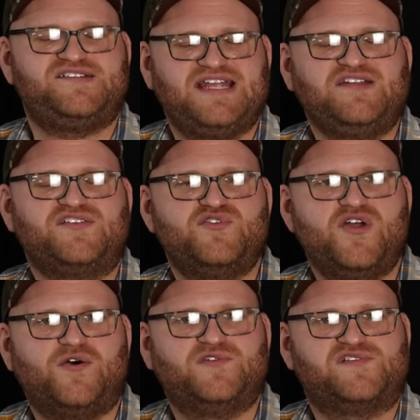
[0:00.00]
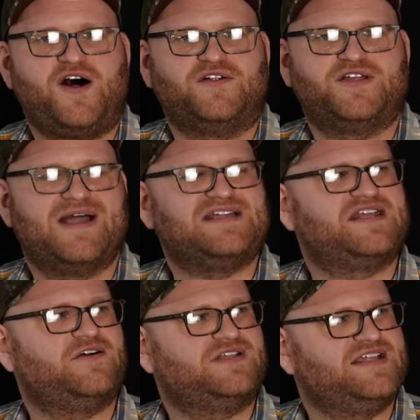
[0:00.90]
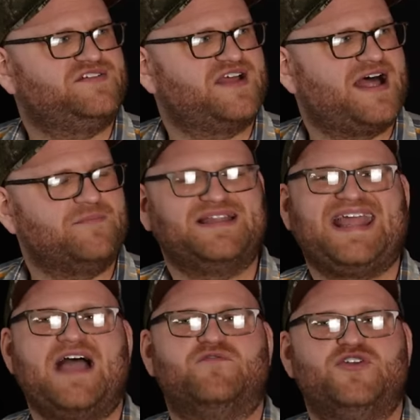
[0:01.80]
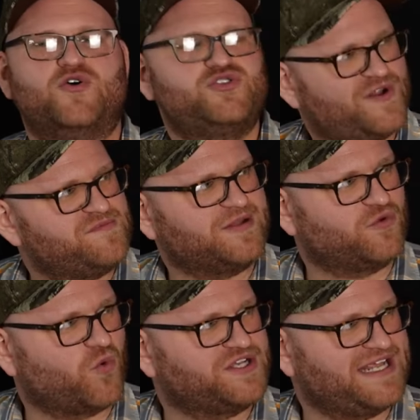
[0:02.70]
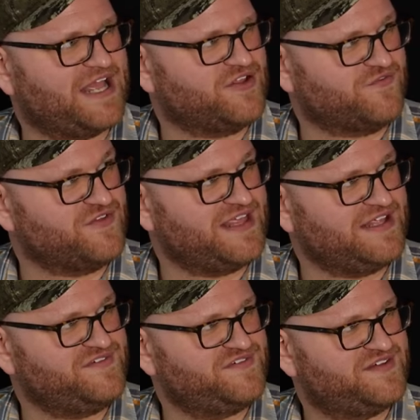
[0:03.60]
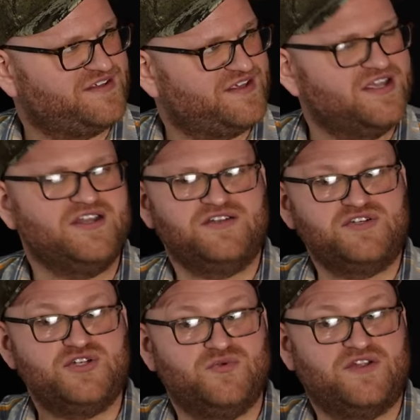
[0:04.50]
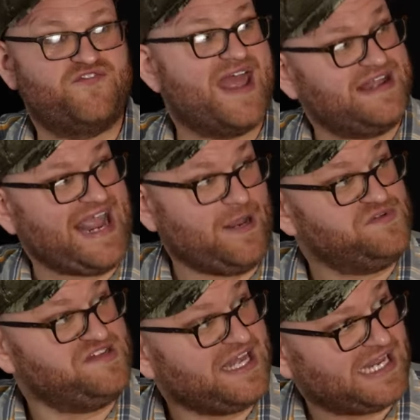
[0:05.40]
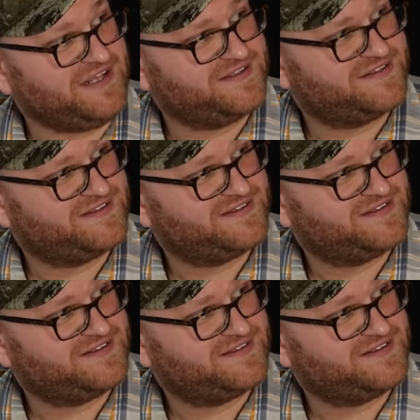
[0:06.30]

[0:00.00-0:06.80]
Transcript: Caesar knows Aldo has killed his son, but they have no choice but to work together for this. Right. To defend Ape City.